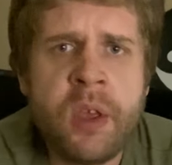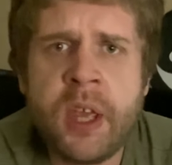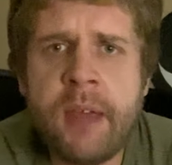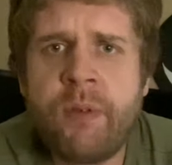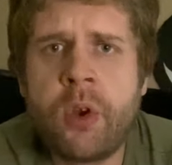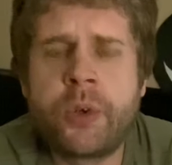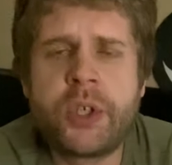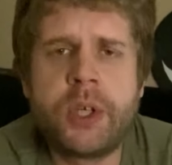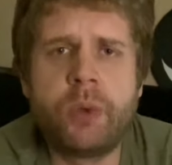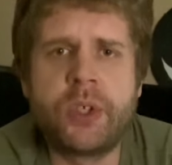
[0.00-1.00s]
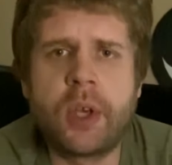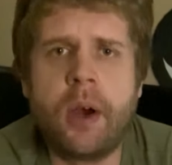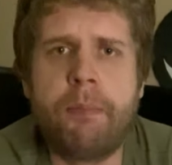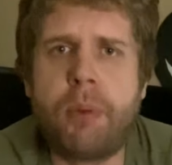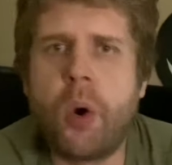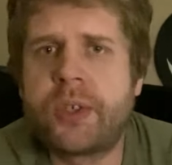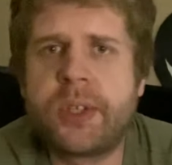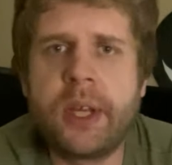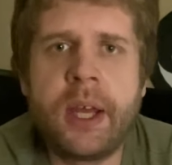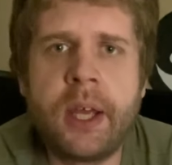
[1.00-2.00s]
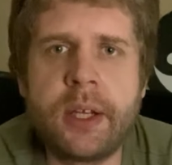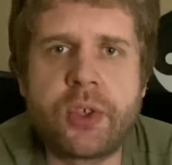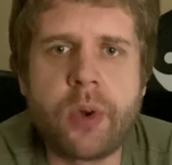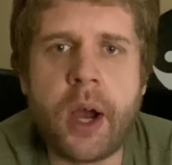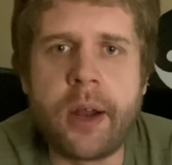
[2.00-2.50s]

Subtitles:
Even though she was boasting and trying